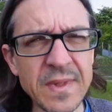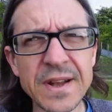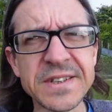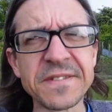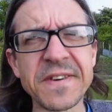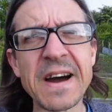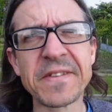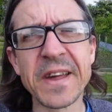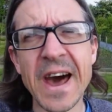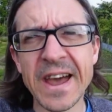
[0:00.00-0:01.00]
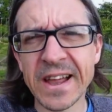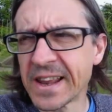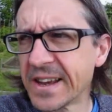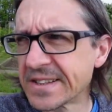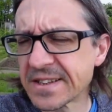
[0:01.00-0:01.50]
survived the night at
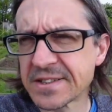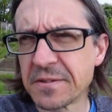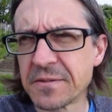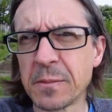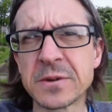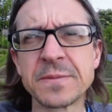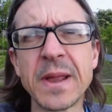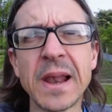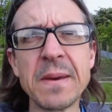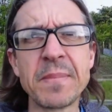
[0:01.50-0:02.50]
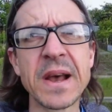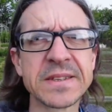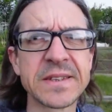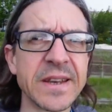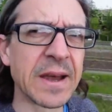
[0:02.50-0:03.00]
least. Some of them looked a bit limp
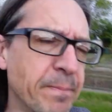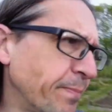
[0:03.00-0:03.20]
yesterday.